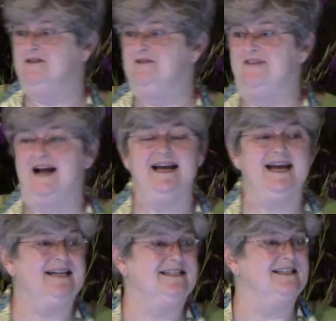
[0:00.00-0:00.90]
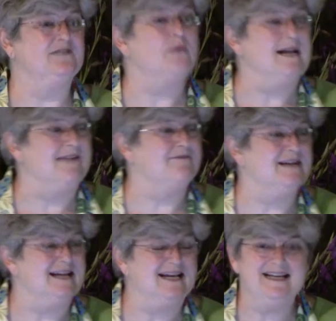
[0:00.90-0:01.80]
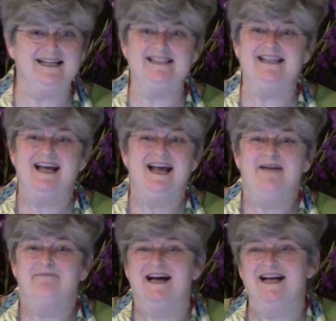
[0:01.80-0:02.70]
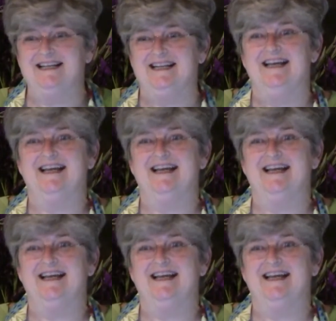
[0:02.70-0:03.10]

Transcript: their finances, whatever it is. But